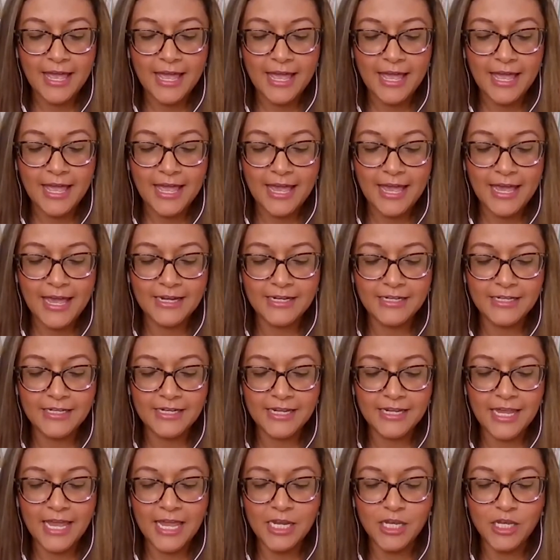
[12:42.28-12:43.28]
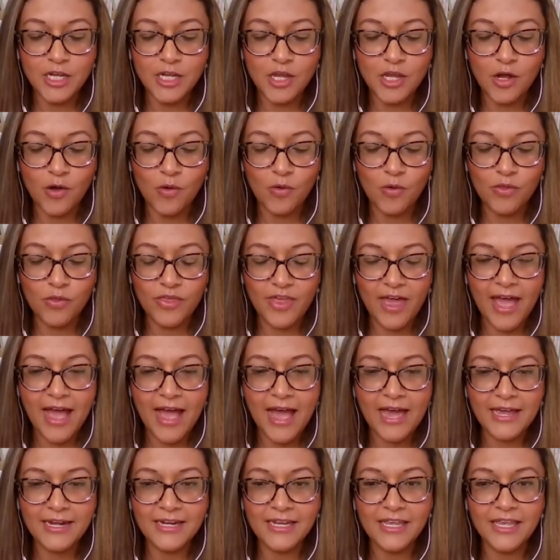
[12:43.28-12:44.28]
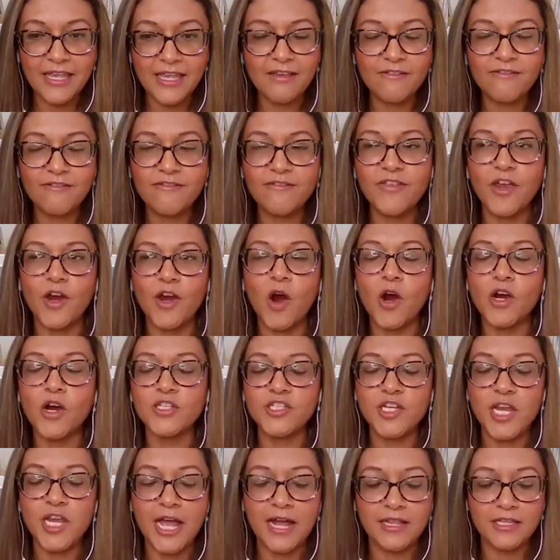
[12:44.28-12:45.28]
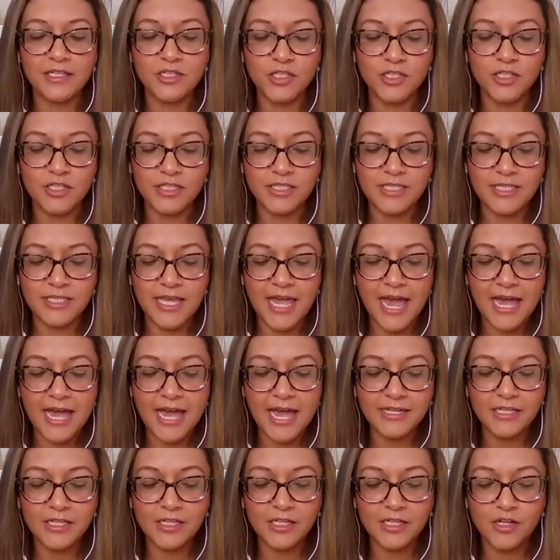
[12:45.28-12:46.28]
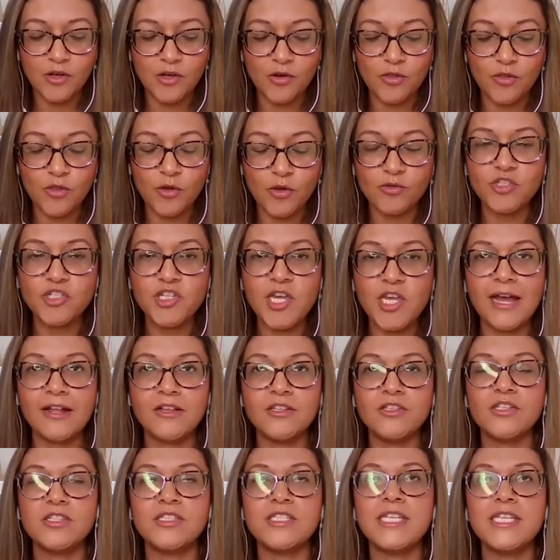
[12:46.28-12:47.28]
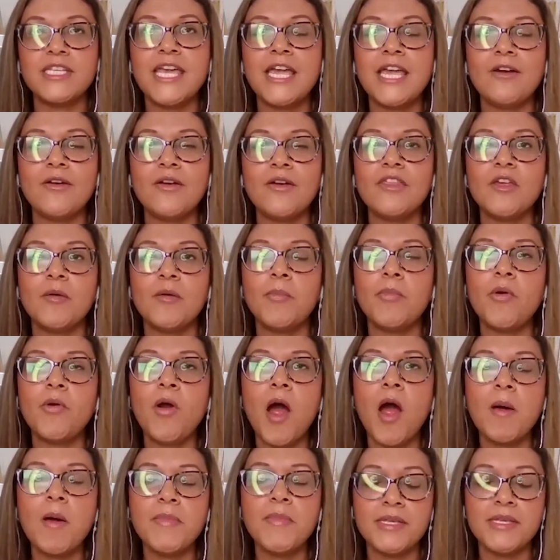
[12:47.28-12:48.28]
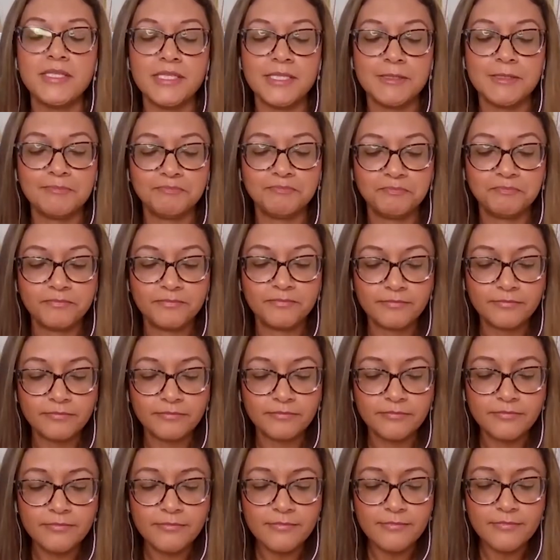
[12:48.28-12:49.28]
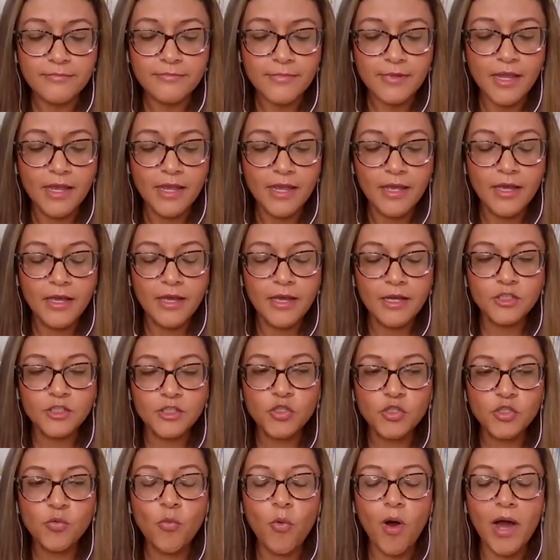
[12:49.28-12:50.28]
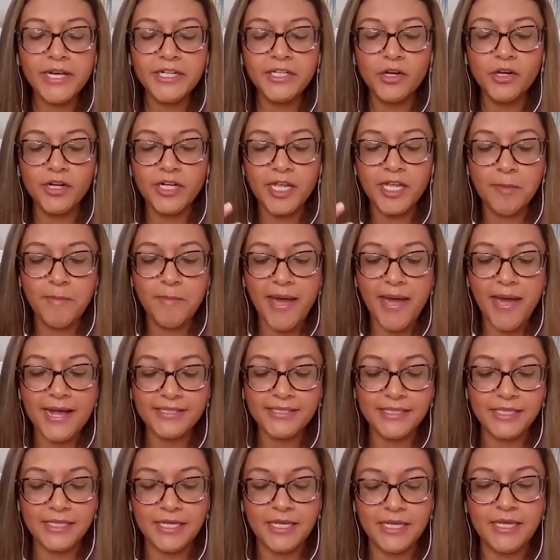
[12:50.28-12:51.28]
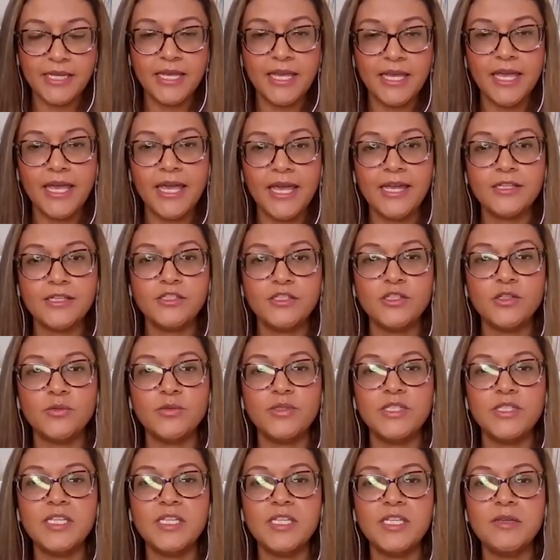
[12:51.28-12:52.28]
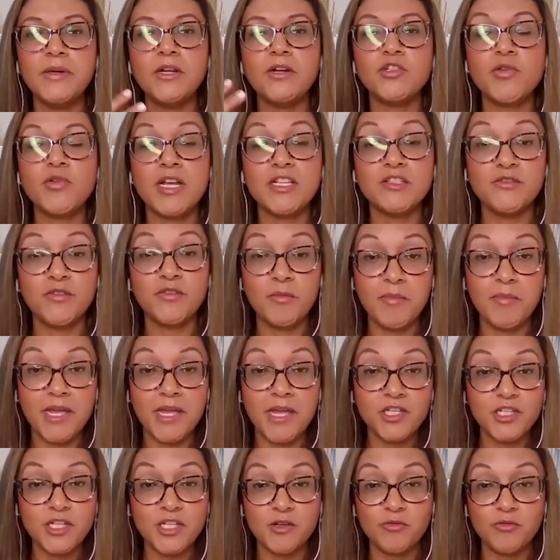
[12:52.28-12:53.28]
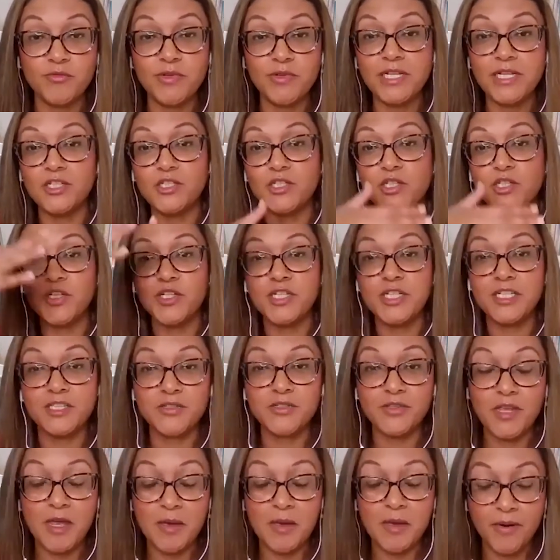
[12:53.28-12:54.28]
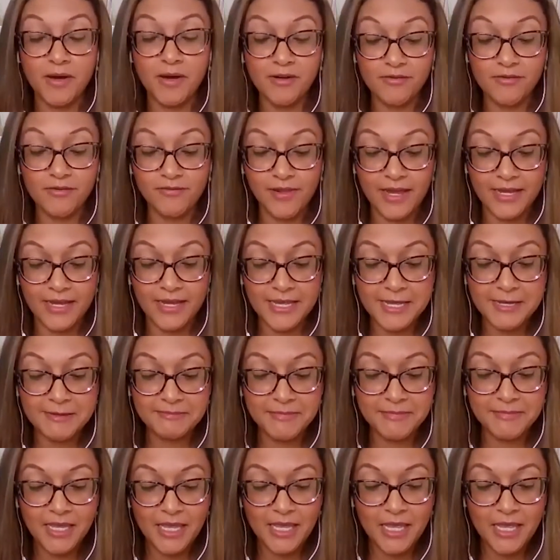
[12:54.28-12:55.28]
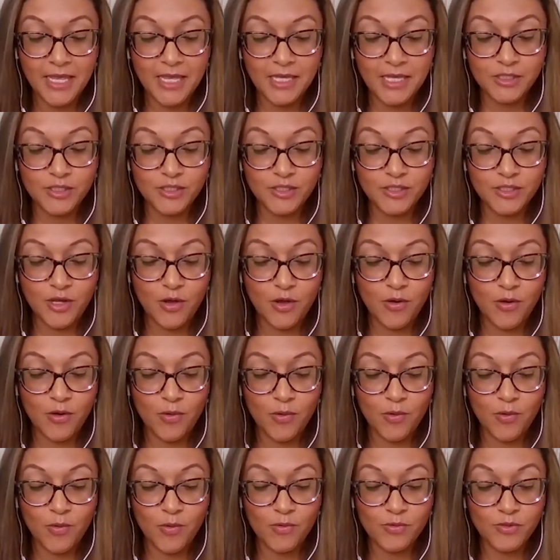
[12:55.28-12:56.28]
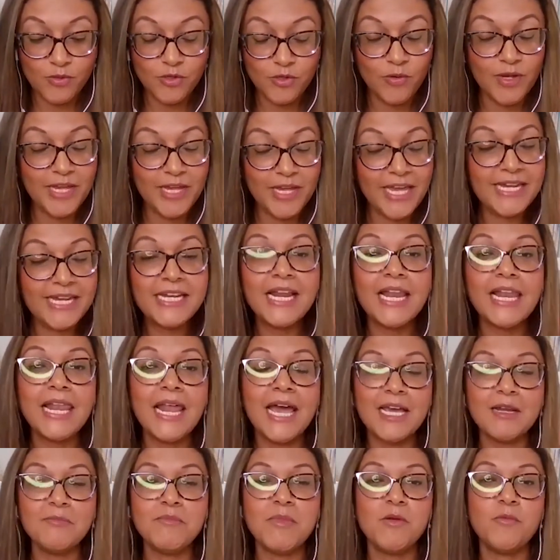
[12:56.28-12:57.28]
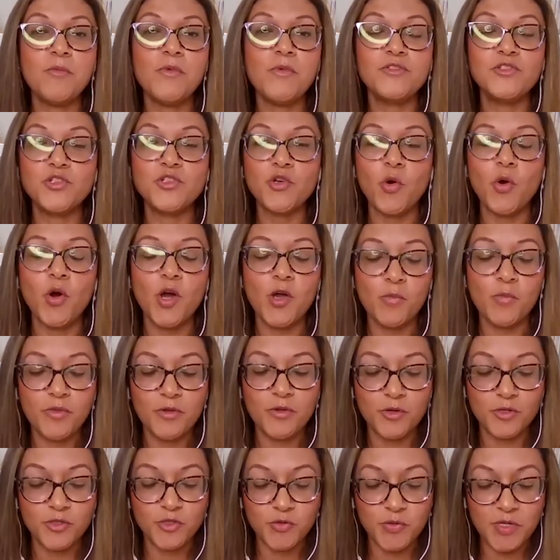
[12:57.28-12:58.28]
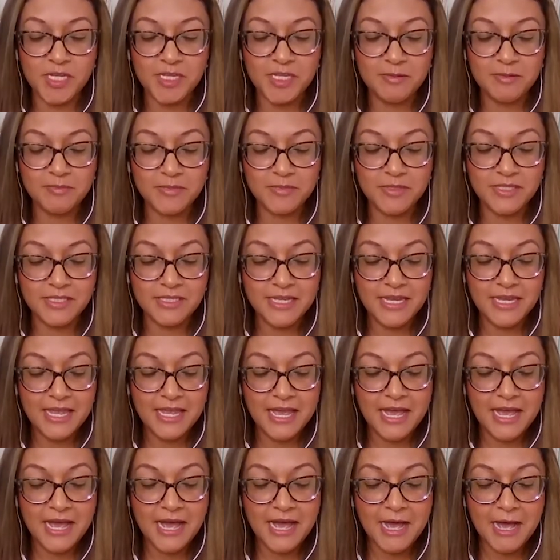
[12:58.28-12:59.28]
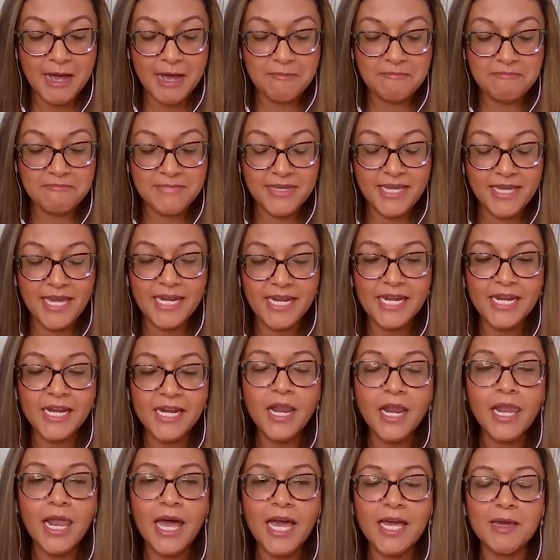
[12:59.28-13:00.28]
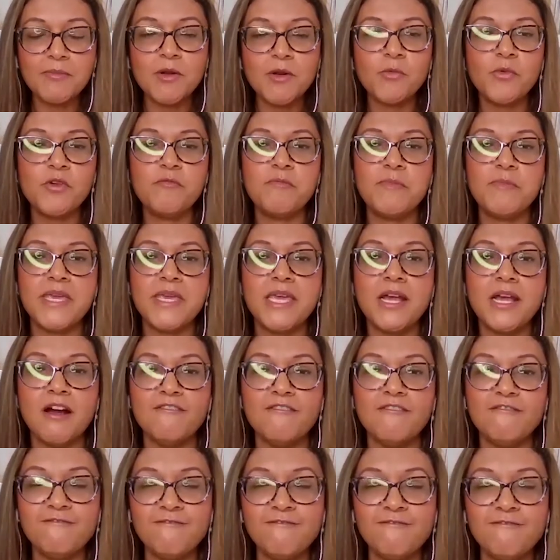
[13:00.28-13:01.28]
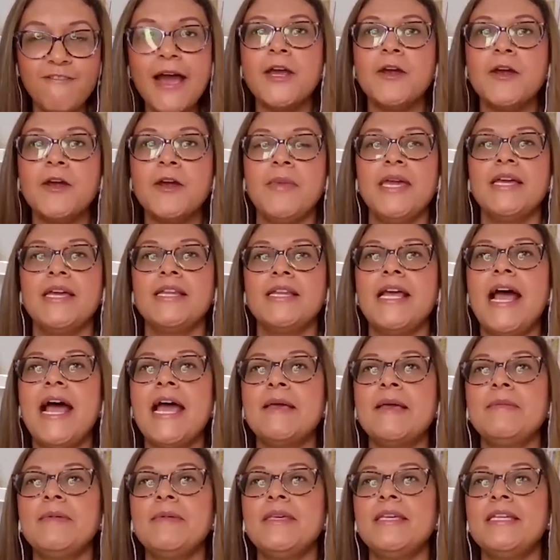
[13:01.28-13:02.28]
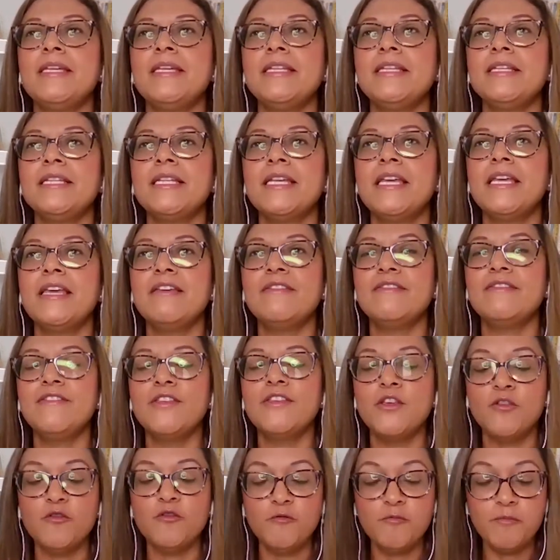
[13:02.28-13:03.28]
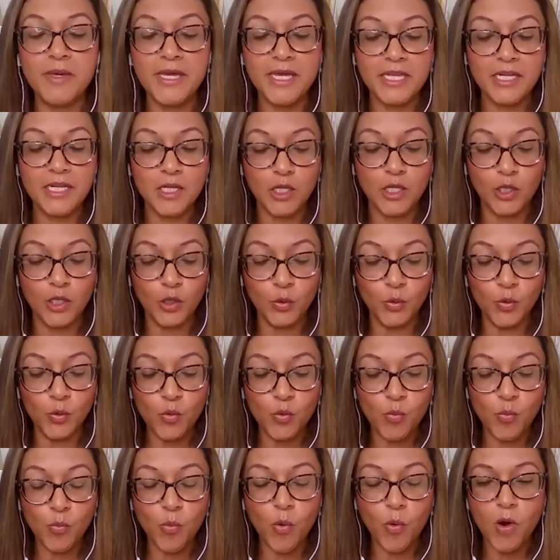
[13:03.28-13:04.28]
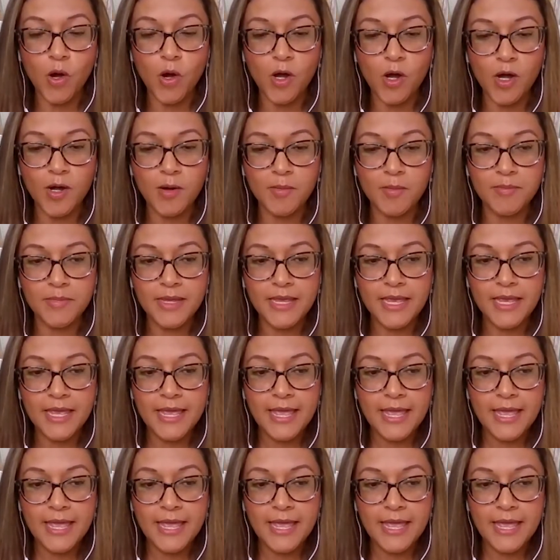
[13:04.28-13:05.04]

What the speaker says: And know that if there are challenges, that those challenges carry the promise to widen our capacity and to deepen our transformation and really turn into that butterfly. Yeah? So get in alignment with joy, with your dreams. Get in alignment with being on fire, man. I mean, if you've been lukewarm